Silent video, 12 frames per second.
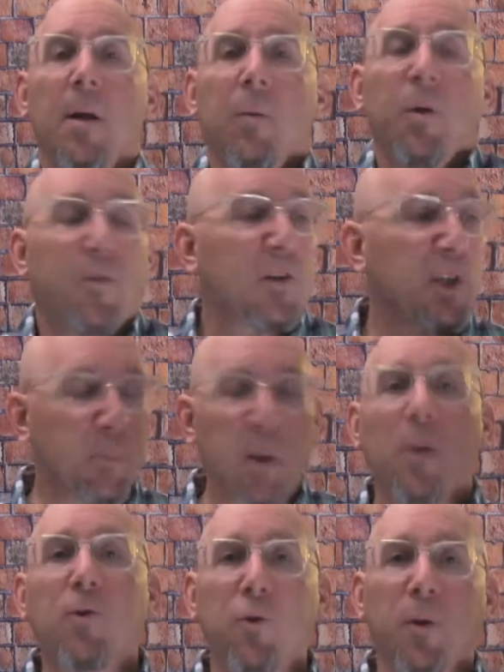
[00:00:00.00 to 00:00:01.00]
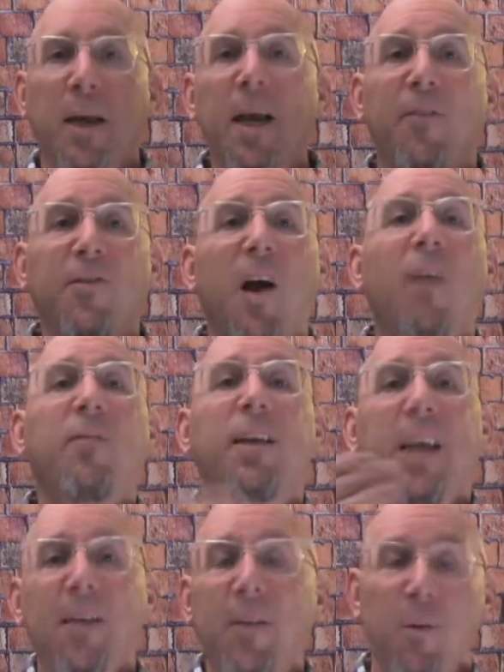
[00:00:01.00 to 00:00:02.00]
with the spiritual gift of
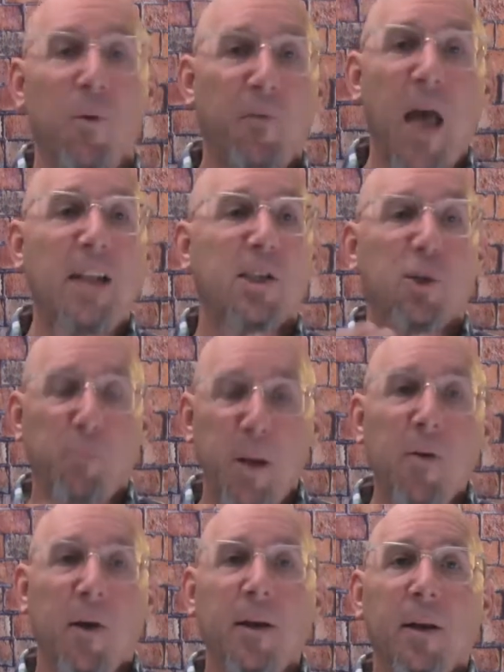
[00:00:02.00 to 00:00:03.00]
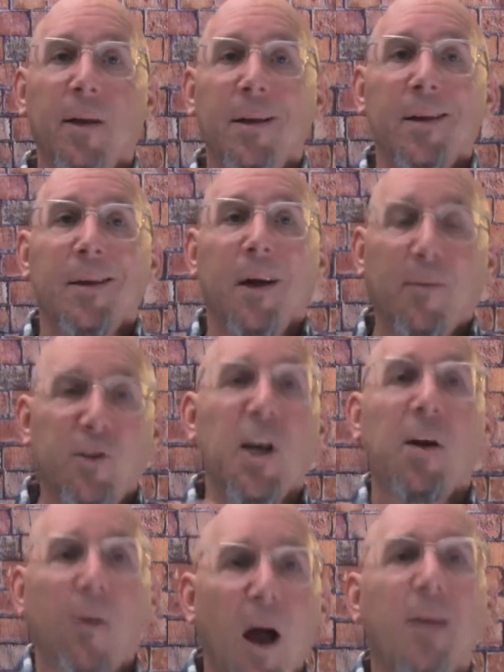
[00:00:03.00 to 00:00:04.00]
giving, with that spirit of
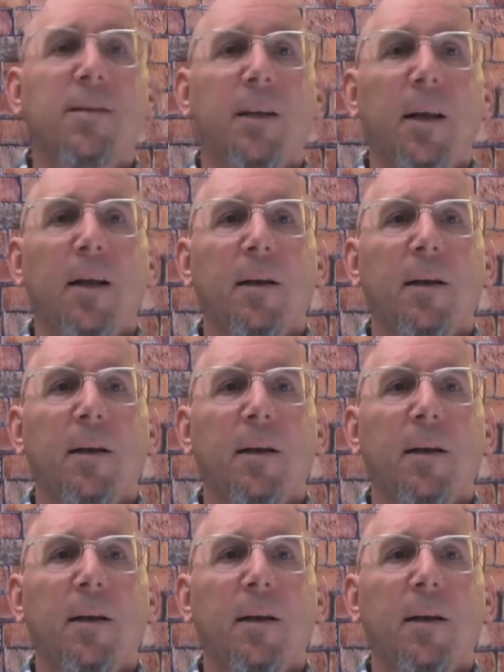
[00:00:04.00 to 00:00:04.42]
generosity.